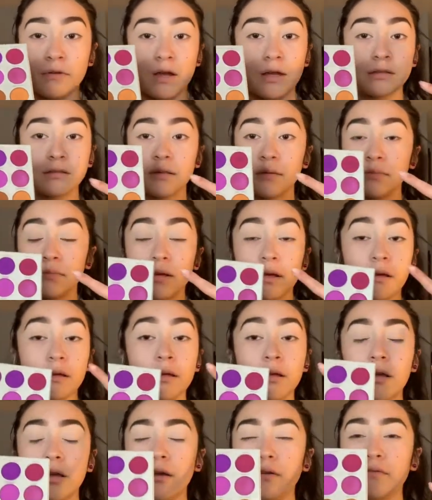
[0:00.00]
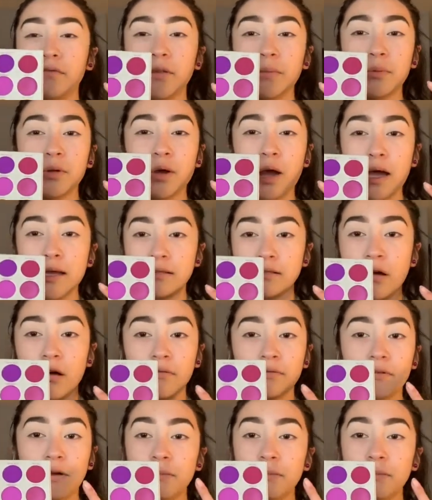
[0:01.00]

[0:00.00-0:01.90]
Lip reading: guys. I'm not flip you guys off.